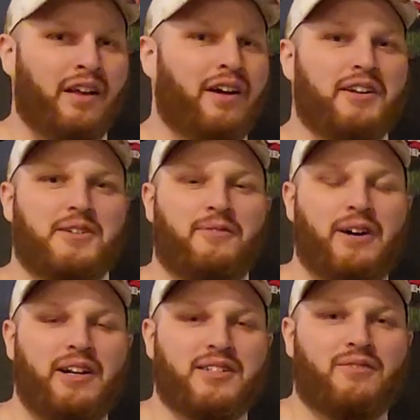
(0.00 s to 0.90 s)
Also
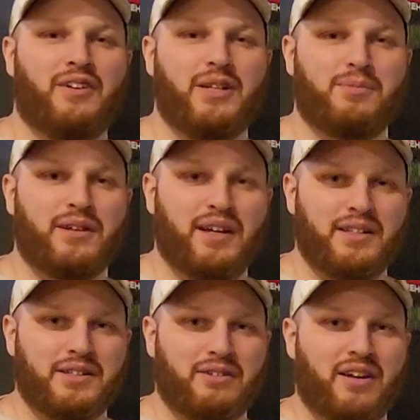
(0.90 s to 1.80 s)
follow us on Facebook,
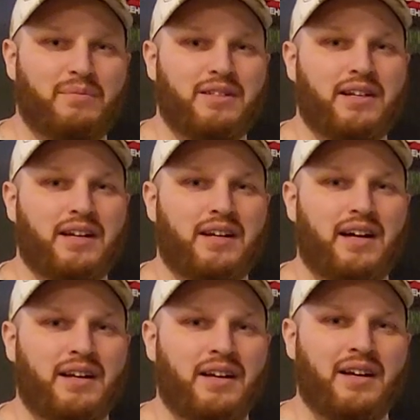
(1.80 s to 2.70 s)
Instagram, and
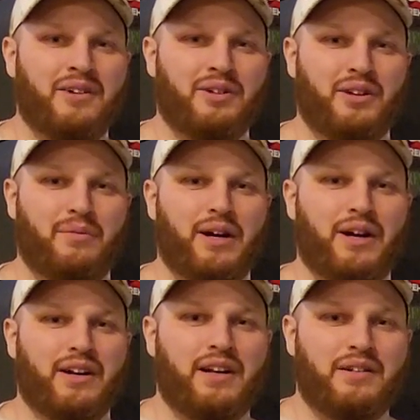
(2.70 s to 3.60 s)
TikTok. Real
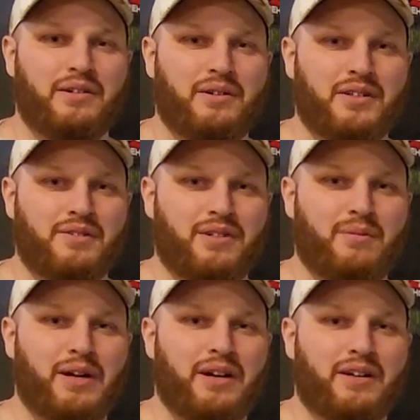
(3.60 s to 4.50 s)
American Outdoors for the
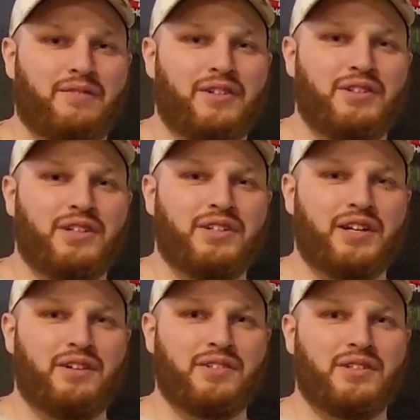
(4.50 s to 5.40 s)
American Fishing
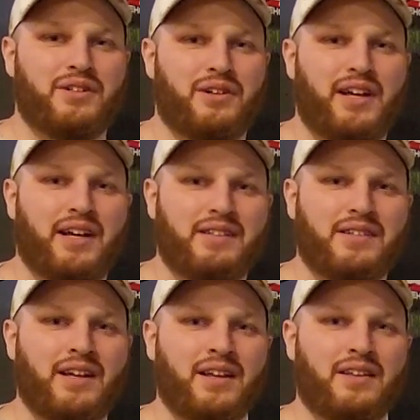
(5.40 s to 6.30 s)
Challenge and Tourney
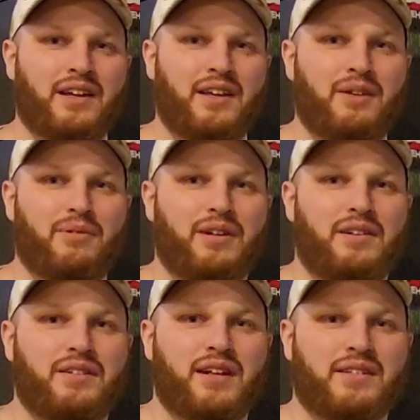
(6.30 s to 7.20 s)
X. Thank you, and we'll
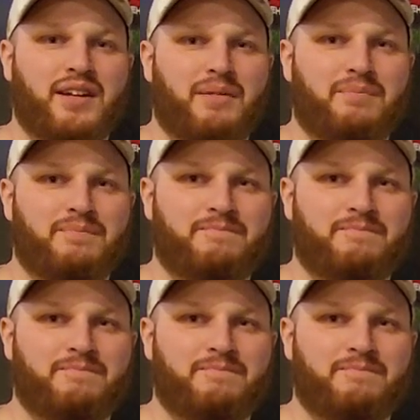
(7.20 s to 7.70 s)
catch you next time.